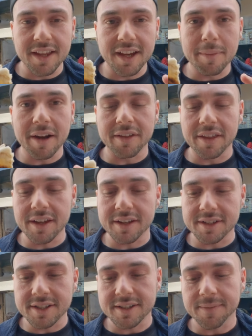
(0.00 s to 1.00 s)
thing about
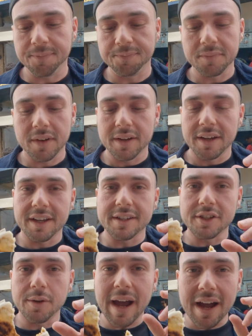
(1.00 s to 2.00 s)
this
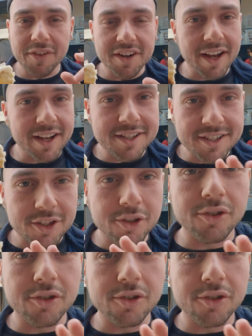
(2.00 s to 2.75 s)
is you have a nice